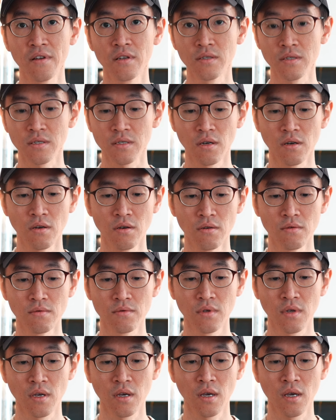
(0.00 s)
So,
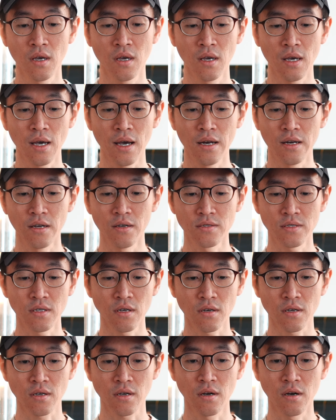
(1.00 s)
and it's
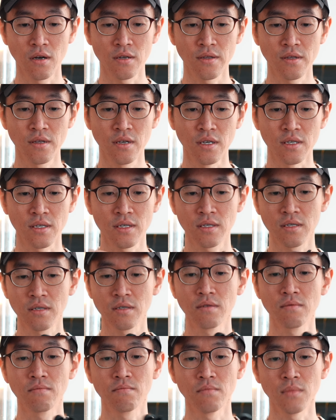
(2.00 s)
got this